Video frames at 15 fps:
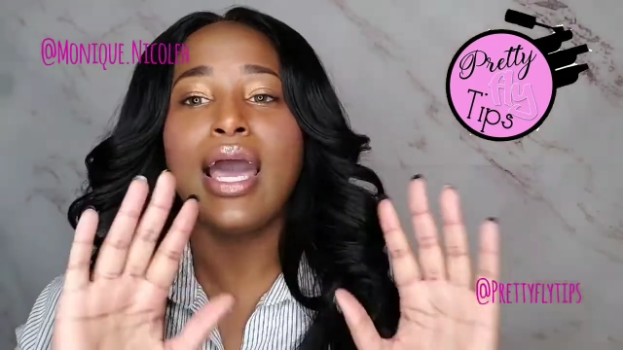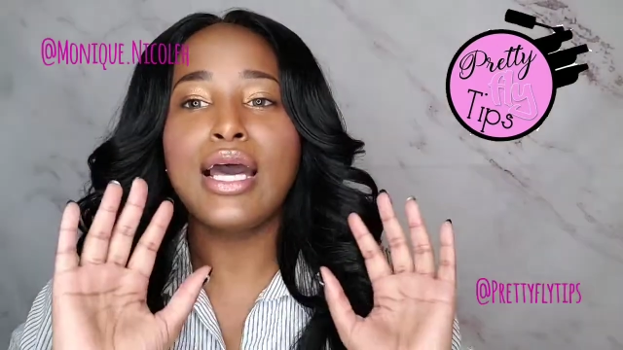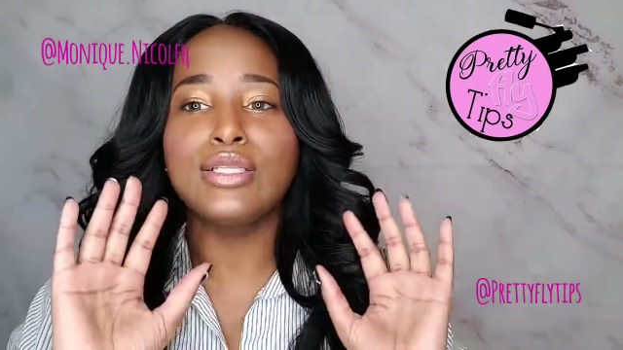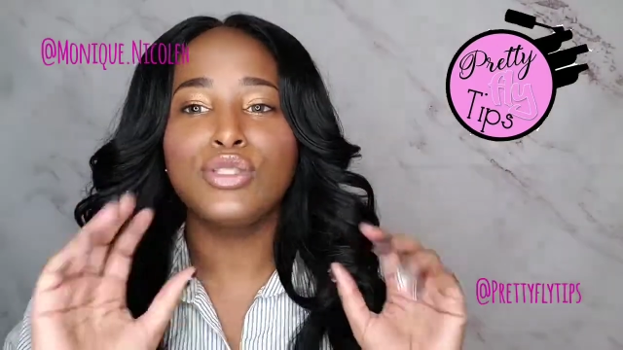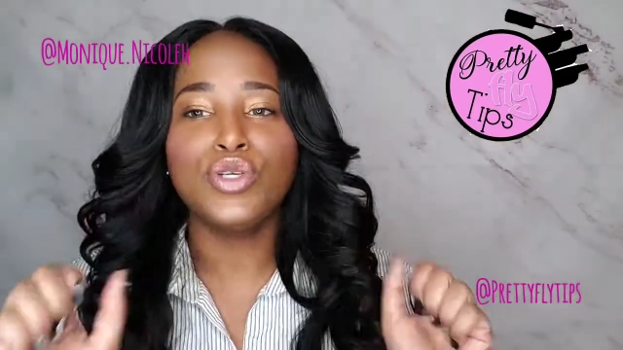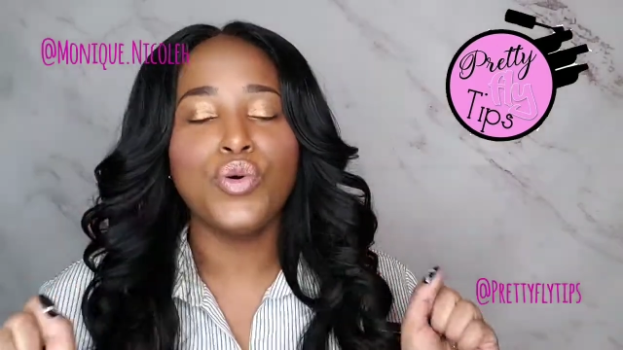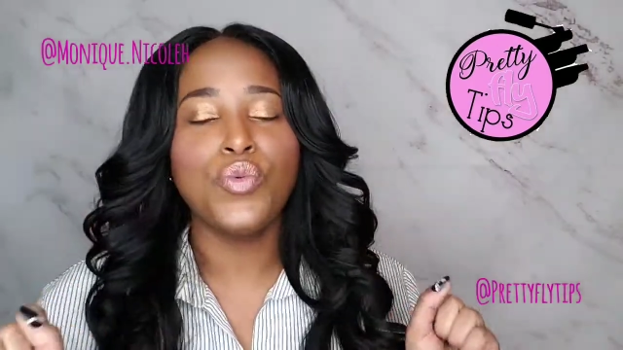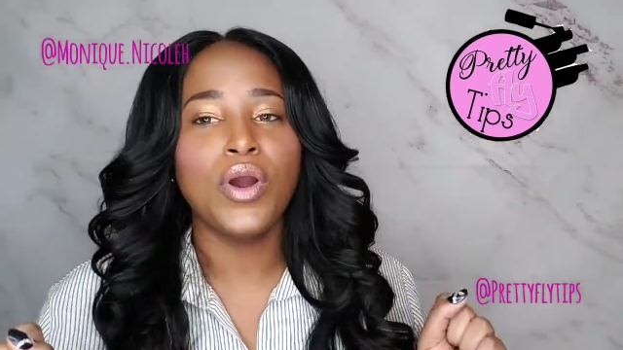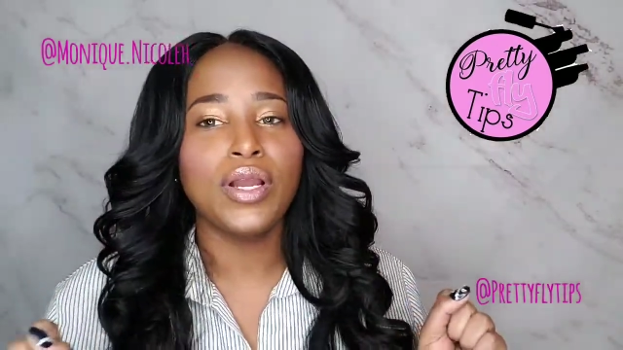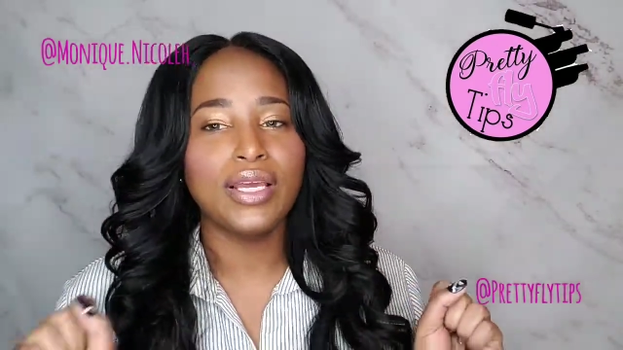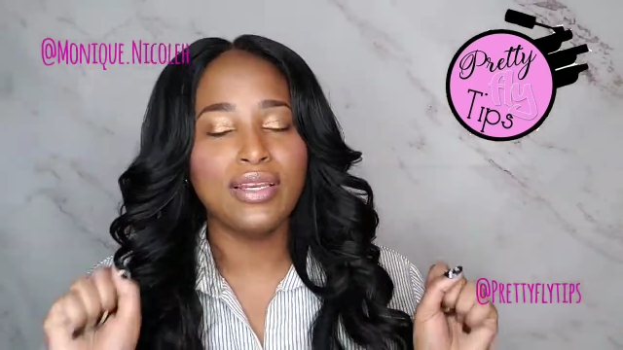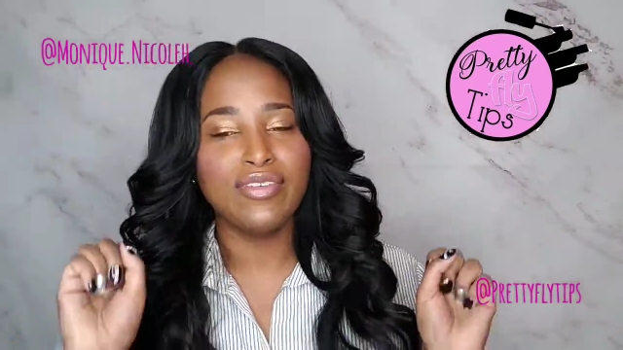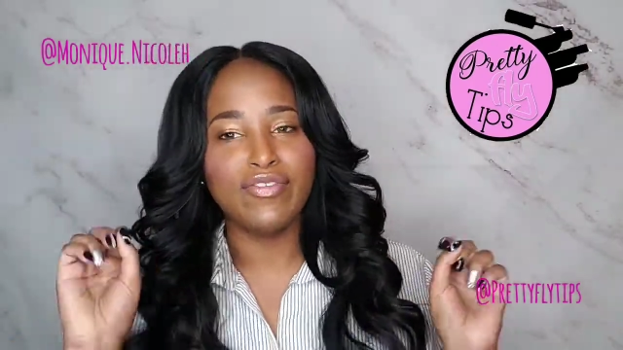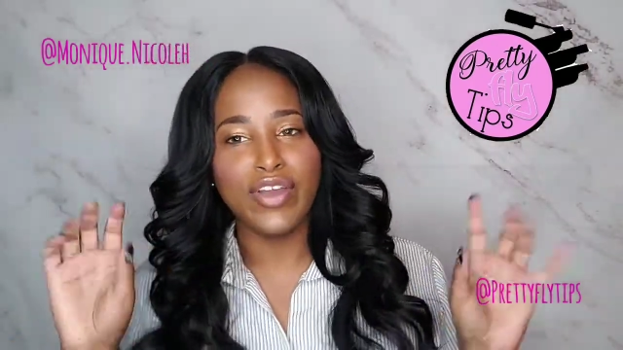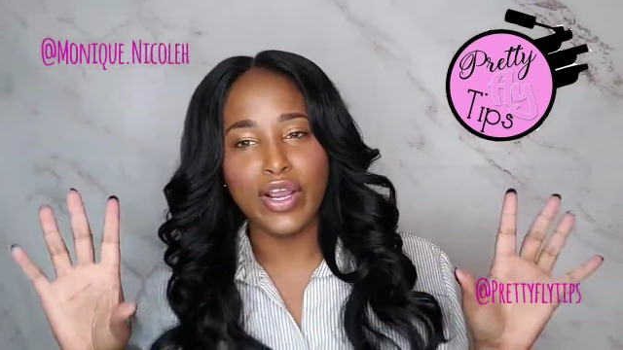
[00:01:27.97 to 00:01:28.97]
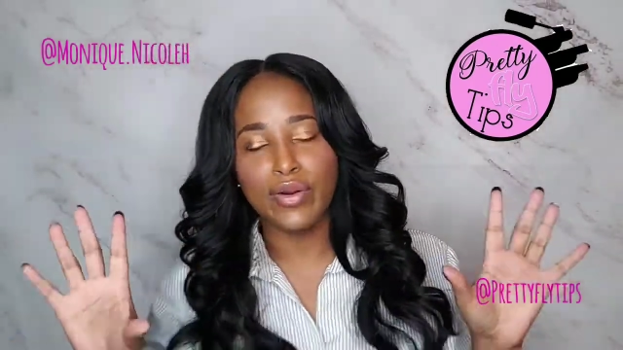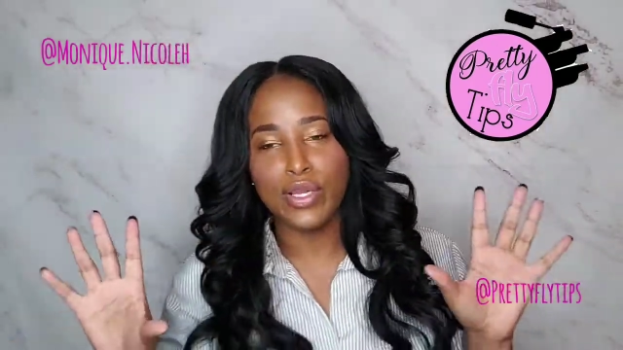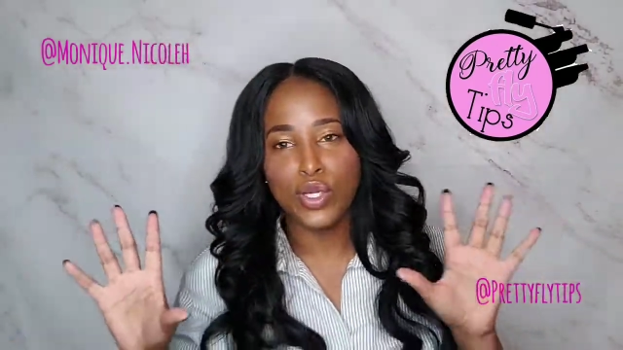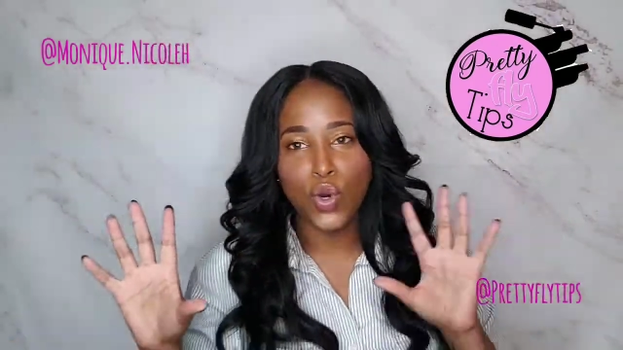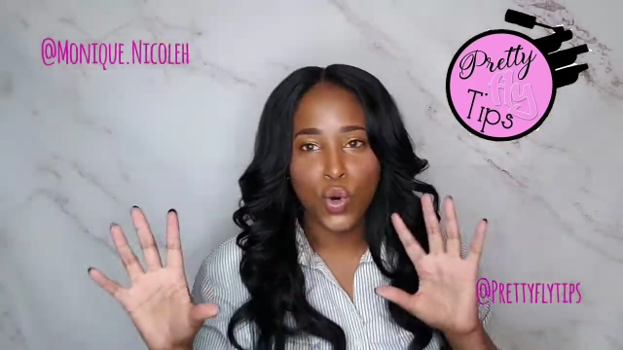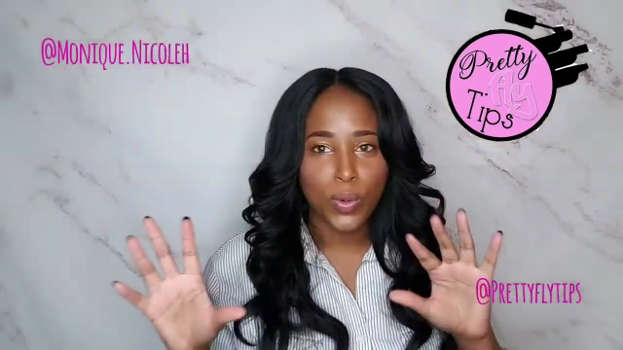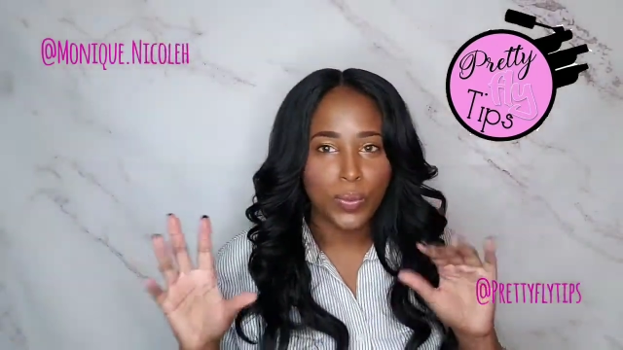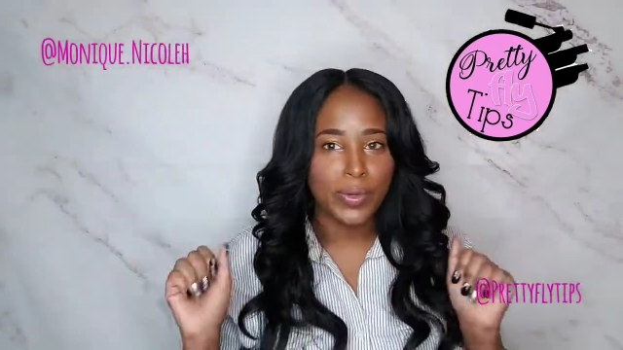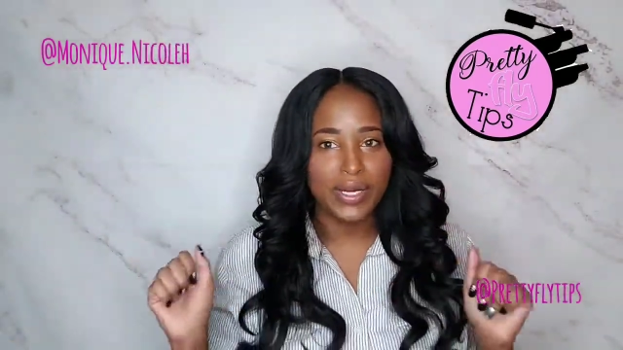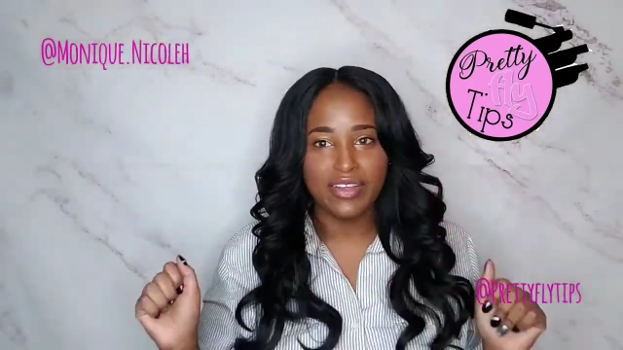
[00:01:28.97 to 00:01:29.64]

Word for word: I do work in a very corporate